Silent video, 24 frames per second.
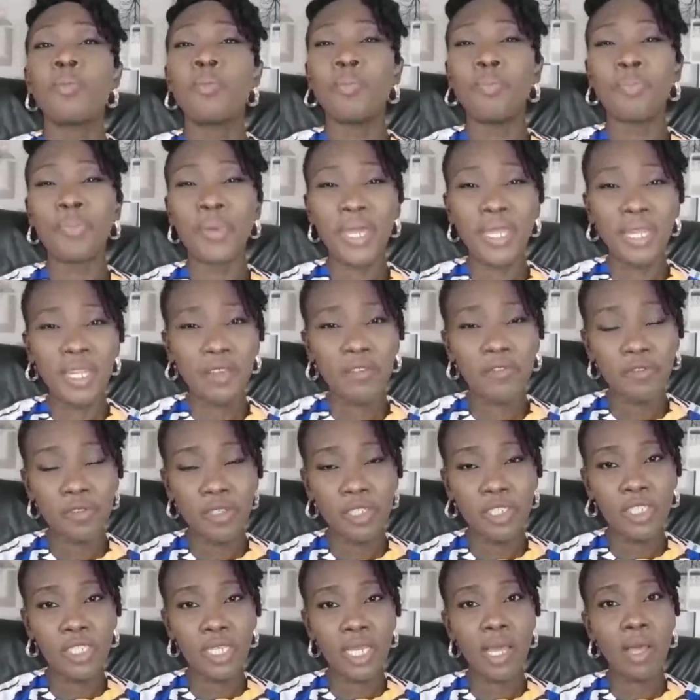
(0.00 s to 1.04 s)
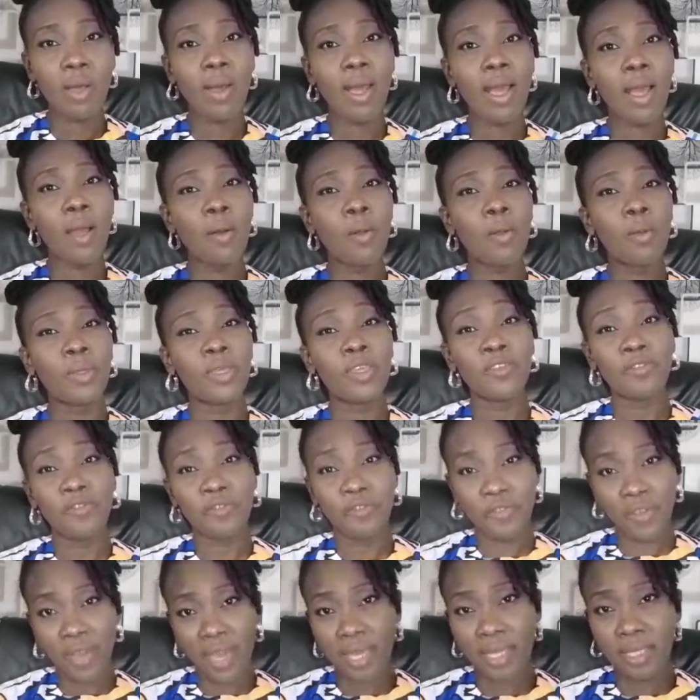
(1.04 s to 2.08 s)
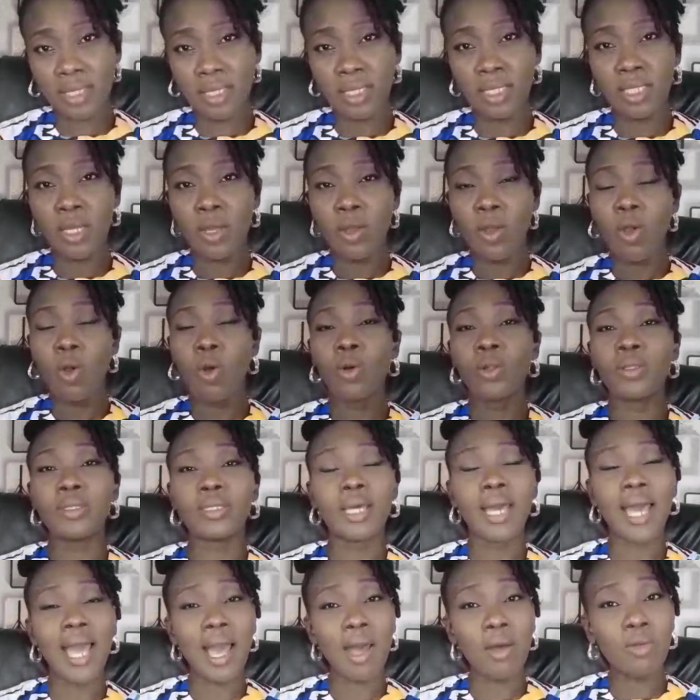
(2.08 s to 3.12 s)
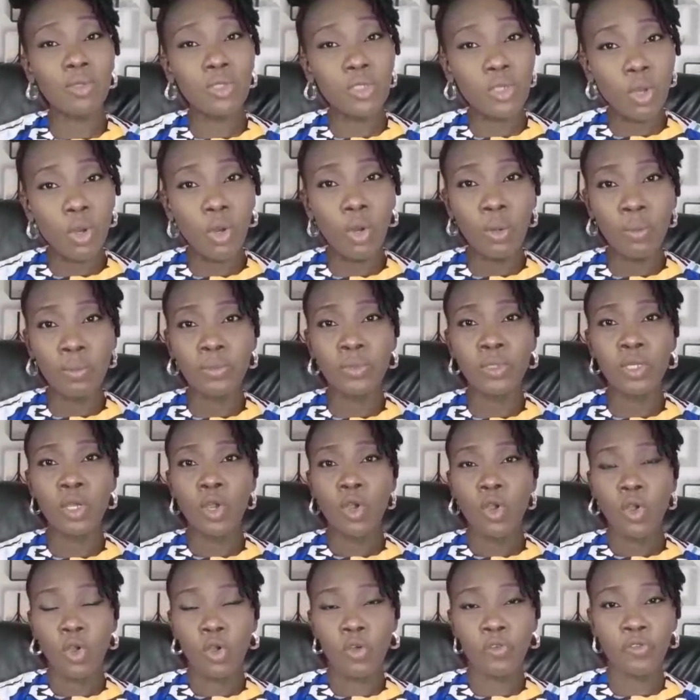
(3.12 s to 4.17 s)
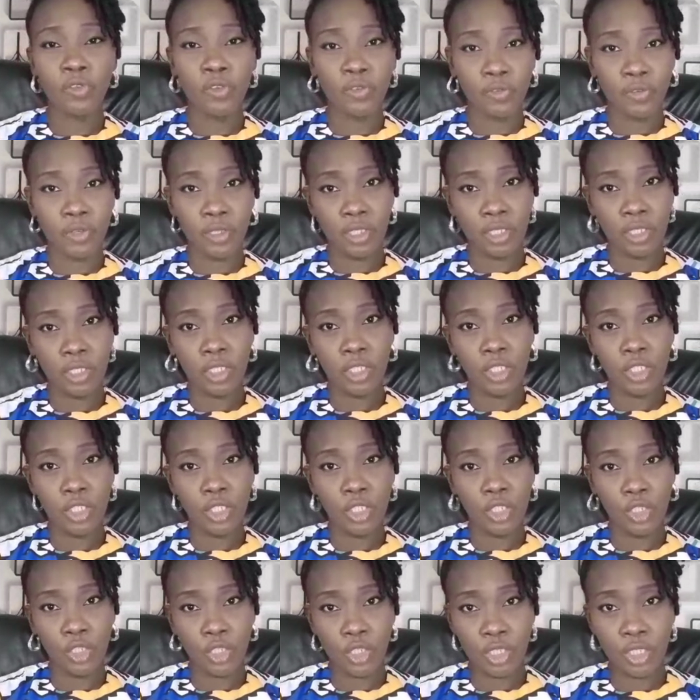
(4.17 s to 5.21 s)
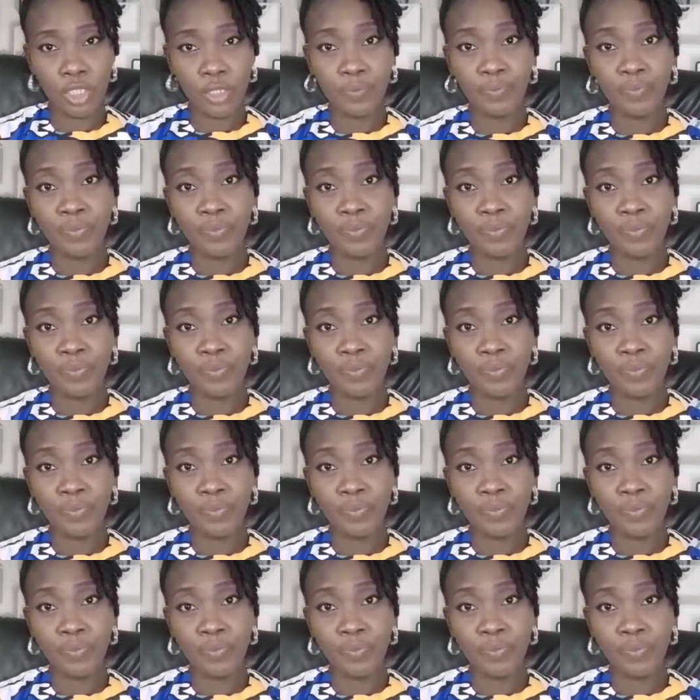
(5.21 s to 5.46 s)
beneficial effects on the outcome of your fertility journey.